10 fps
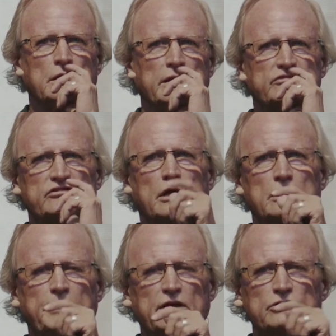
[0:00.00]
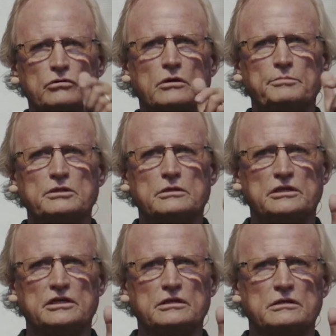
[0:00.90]
it's not about your
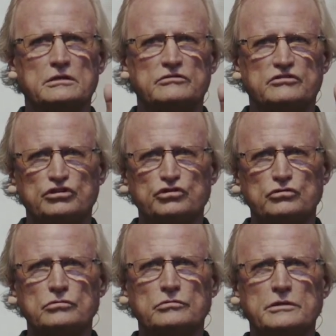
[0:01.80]
ability to do.